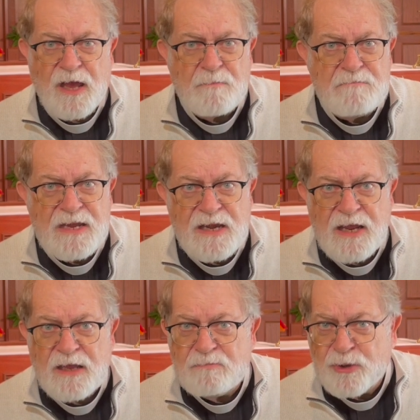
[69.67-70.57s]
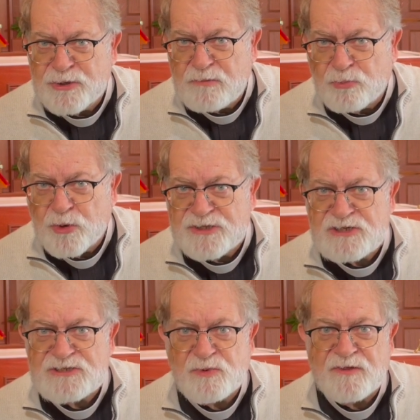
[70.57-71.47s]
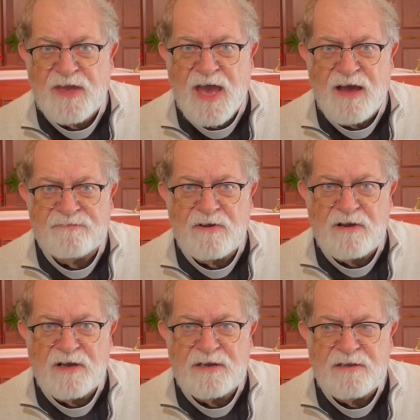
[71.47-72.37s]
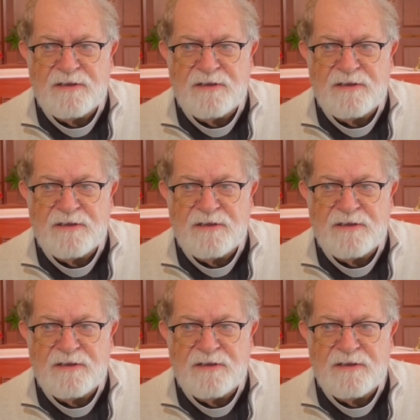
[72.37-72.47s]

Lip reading: meeting and building bridges with GAFCON.